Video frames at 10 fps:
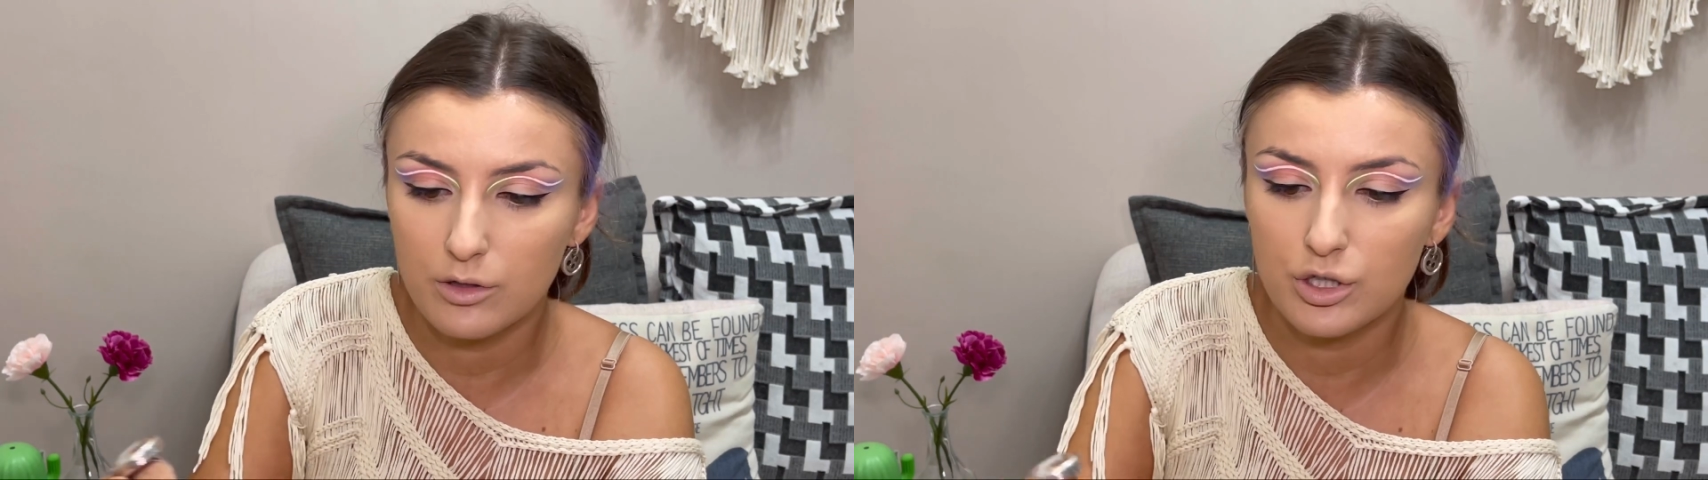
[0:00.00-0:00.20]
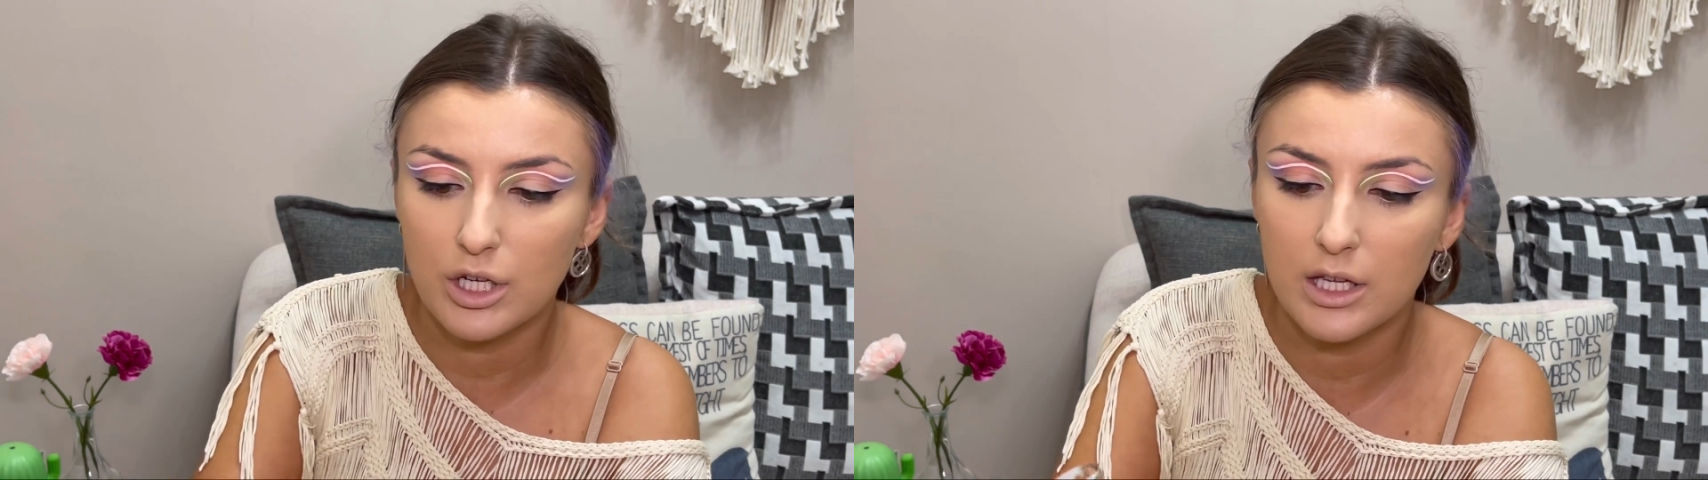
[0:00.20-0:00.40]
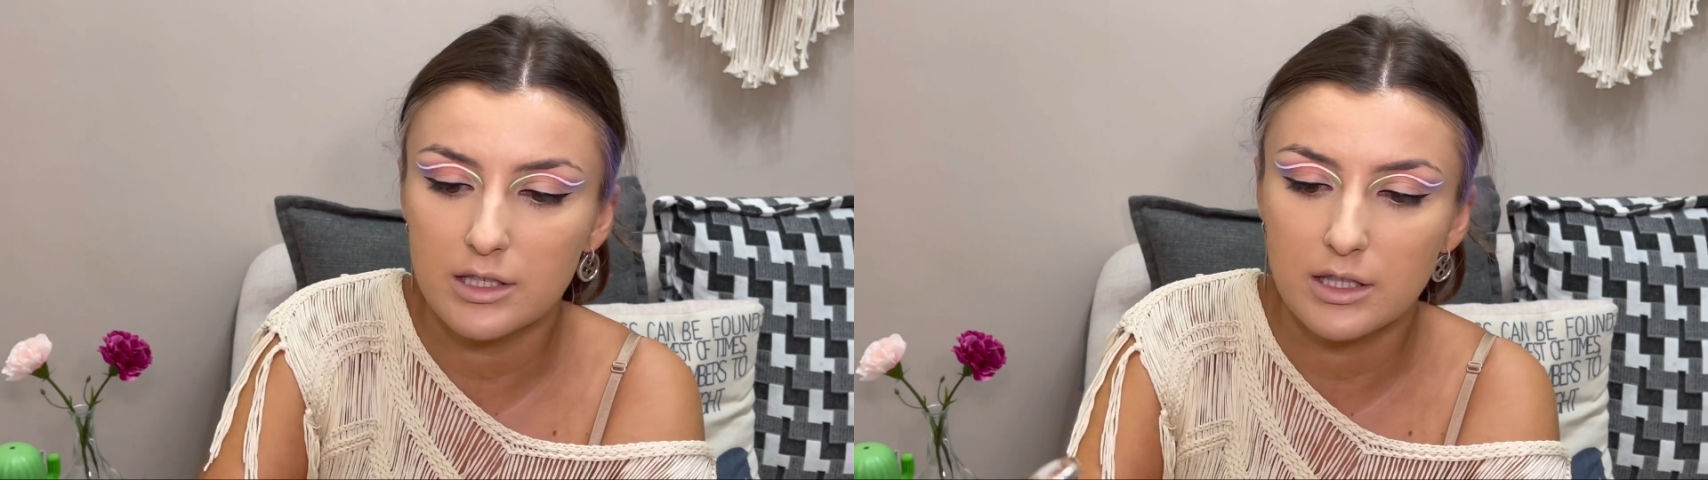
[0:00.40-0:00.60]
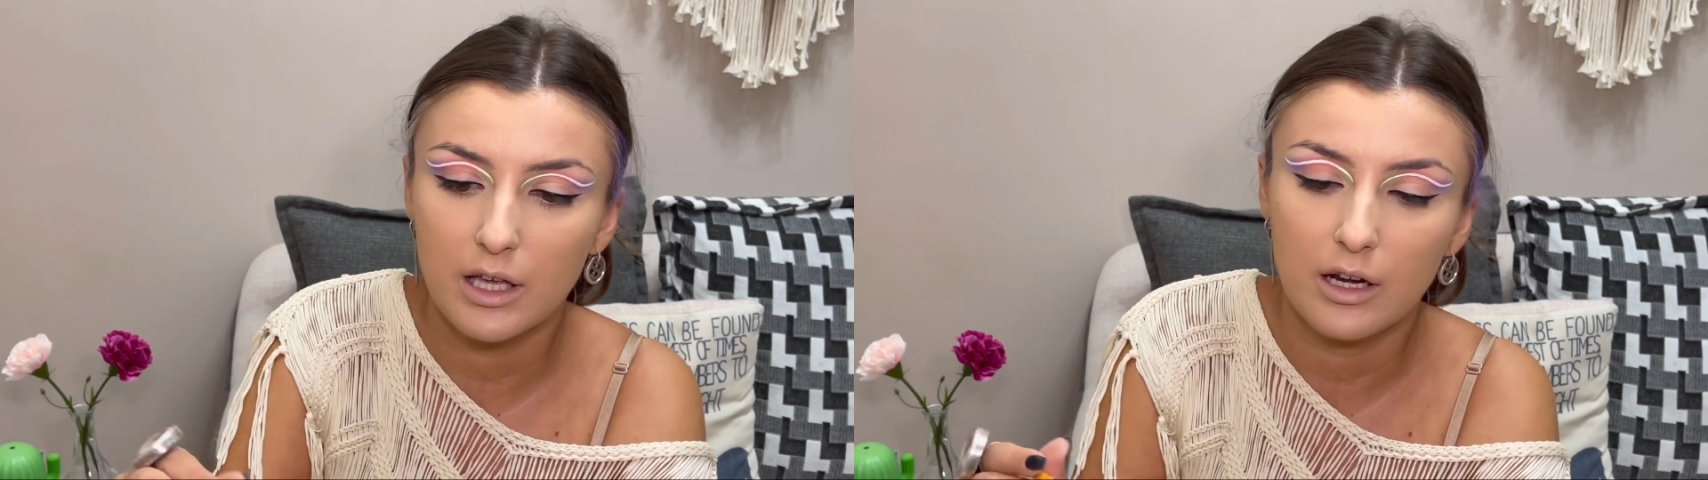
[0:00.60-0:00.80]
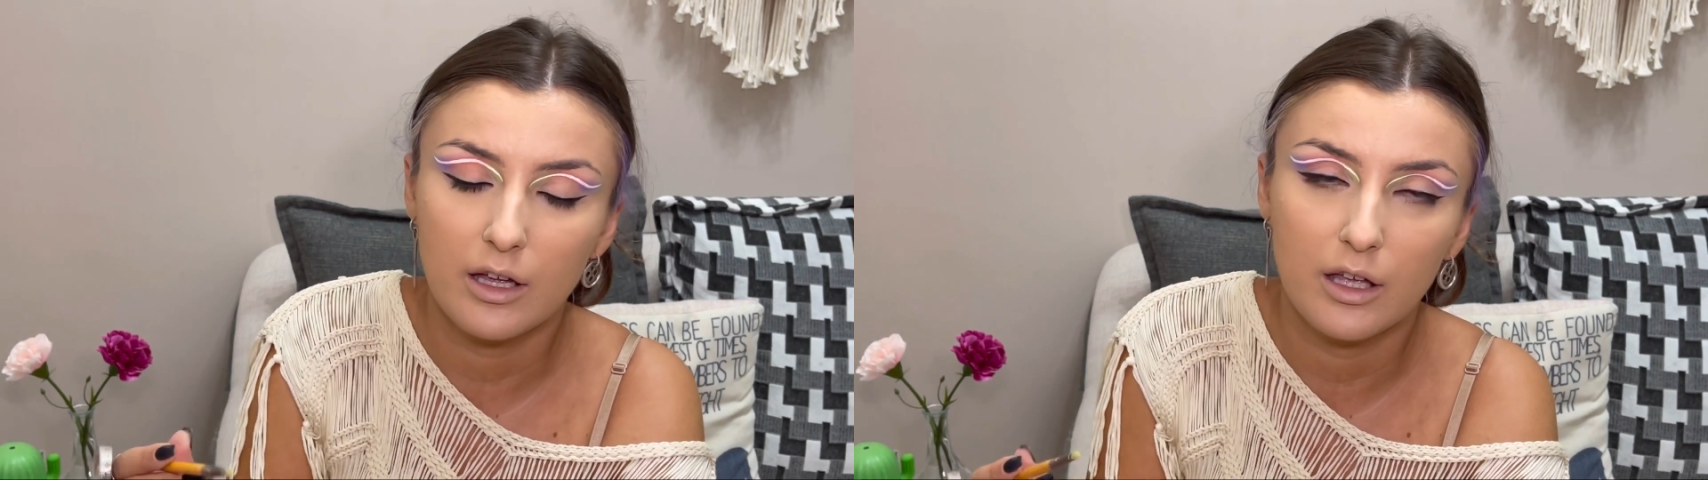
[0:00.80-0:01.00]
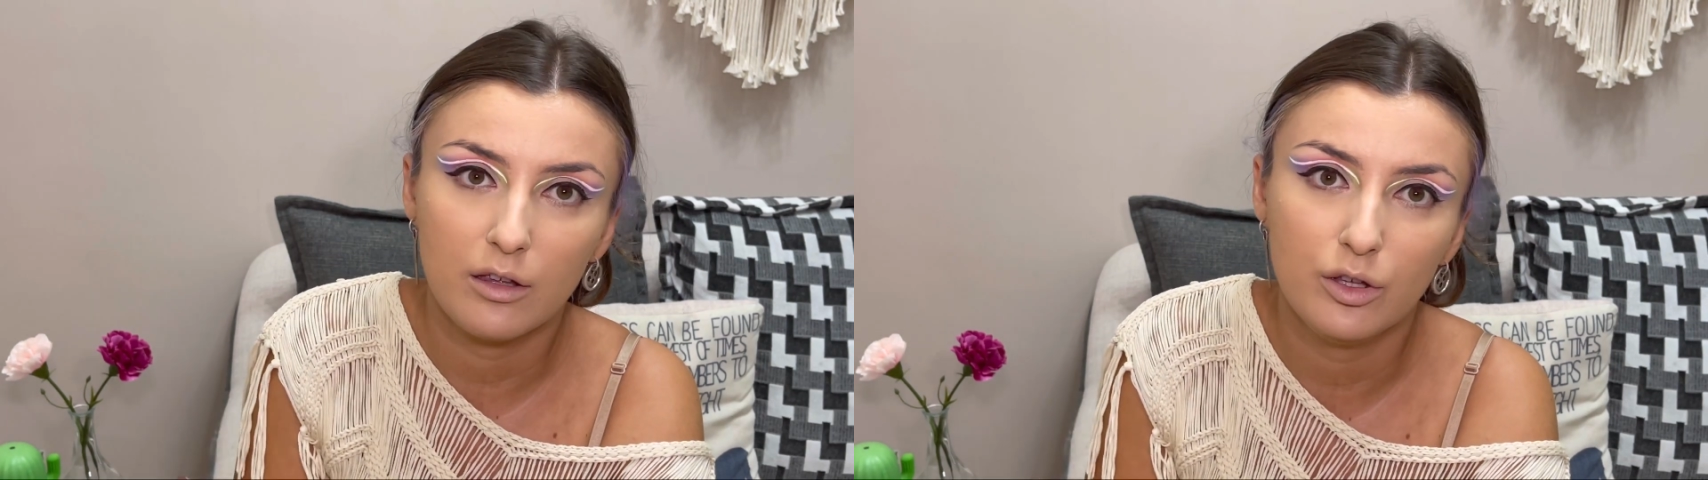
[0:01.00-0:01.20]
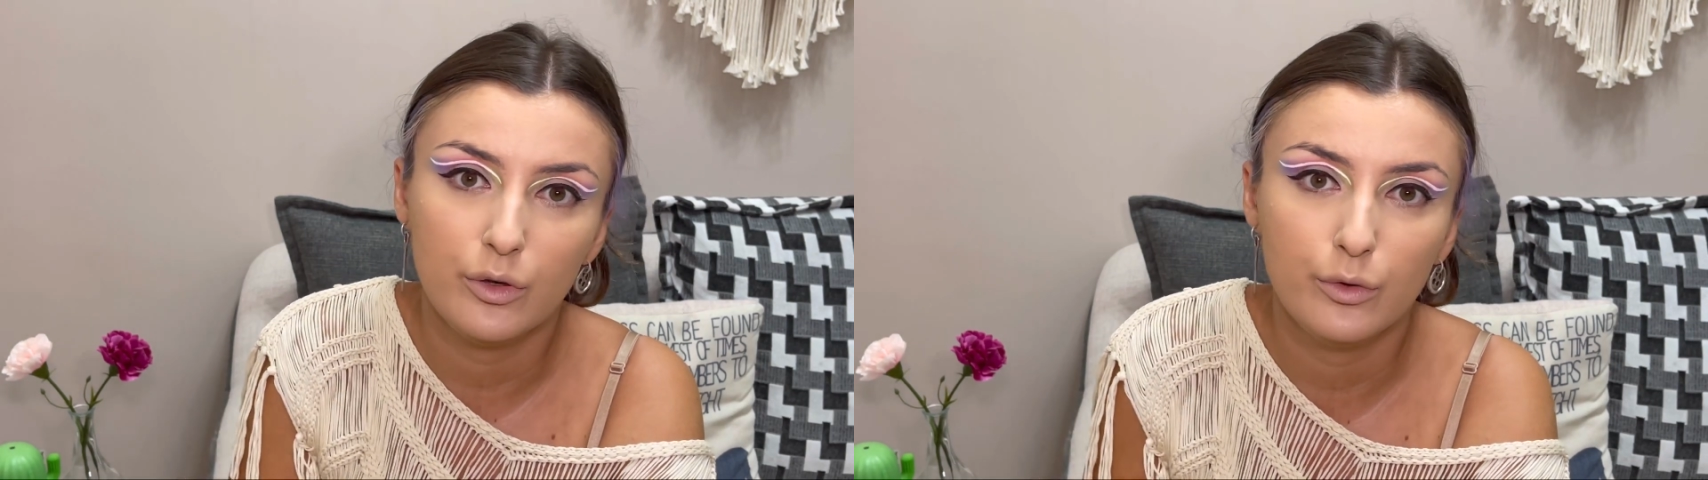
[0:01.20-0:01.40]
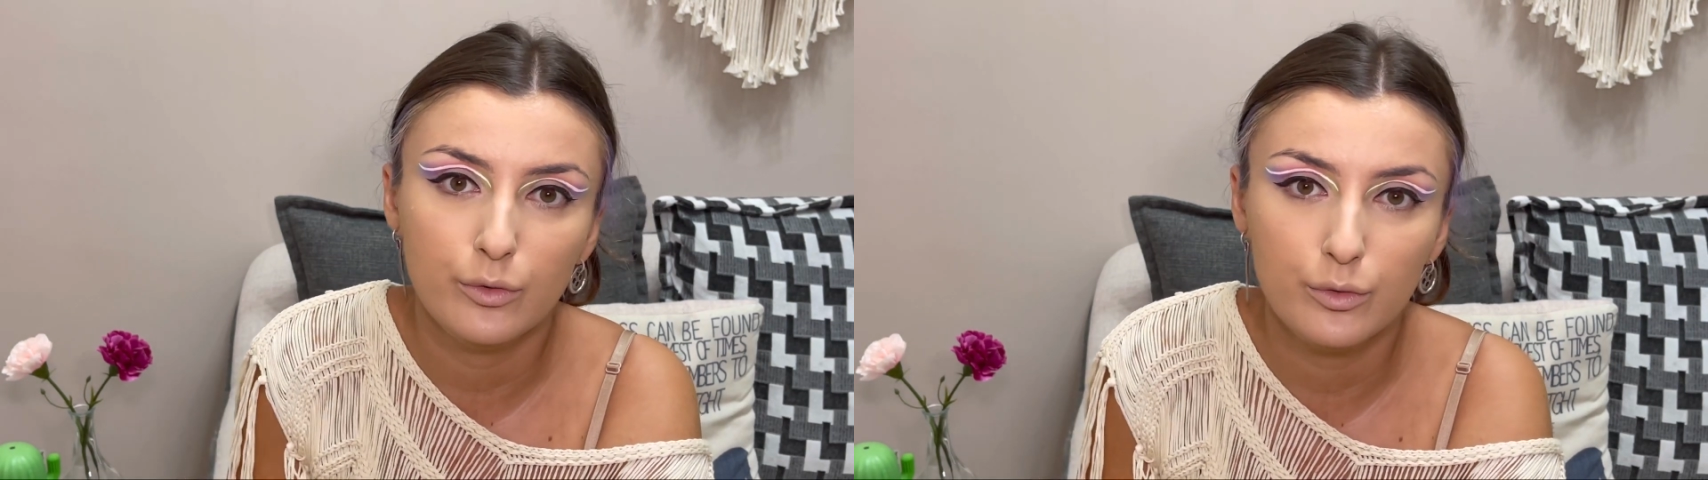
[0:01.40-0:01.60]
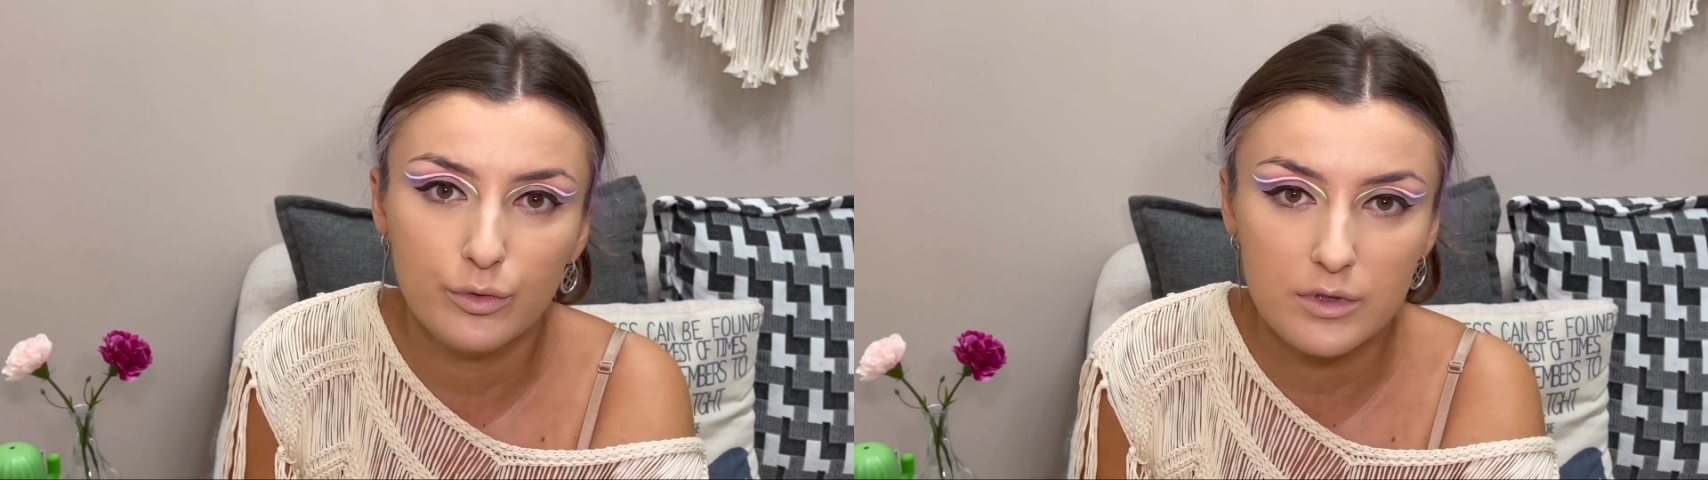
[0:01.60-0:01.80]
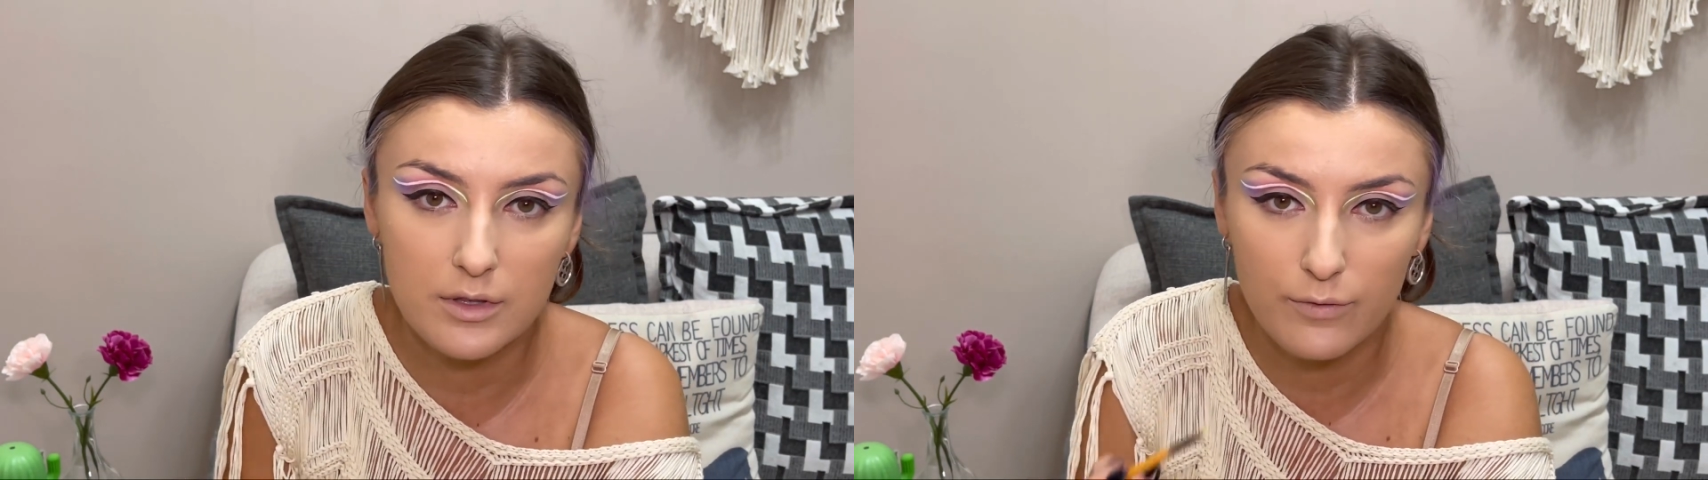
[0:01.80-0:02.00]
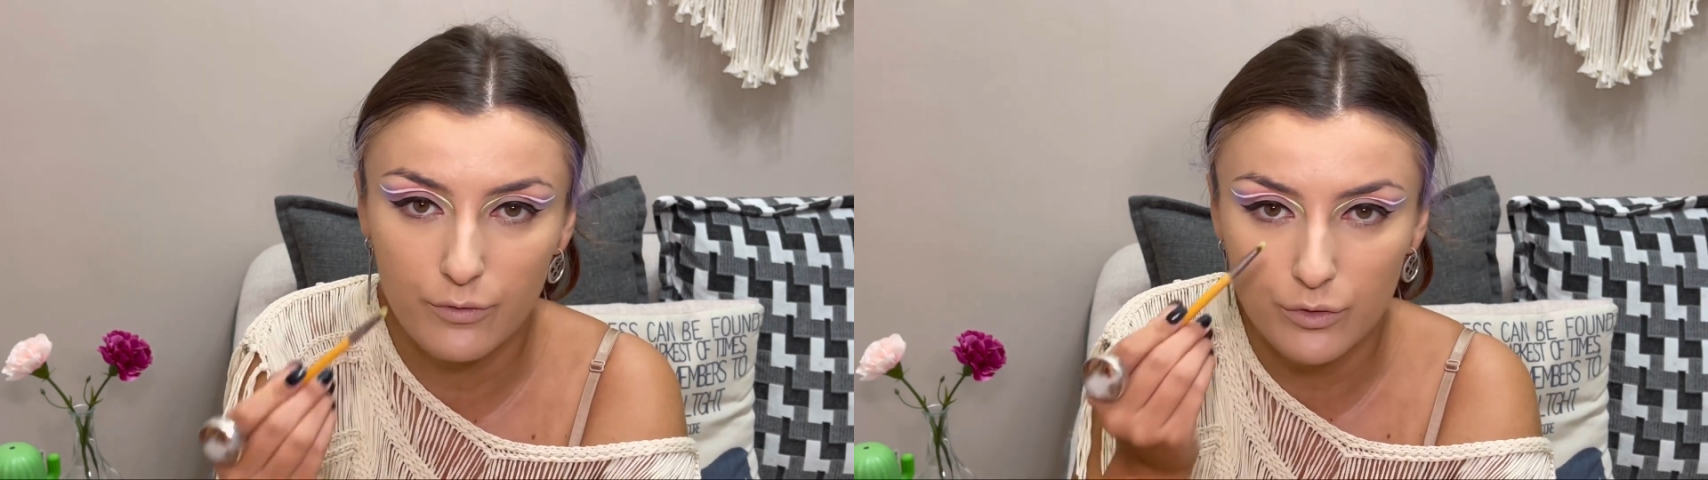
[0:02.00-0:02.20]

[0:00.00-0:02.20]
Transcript: shades that I use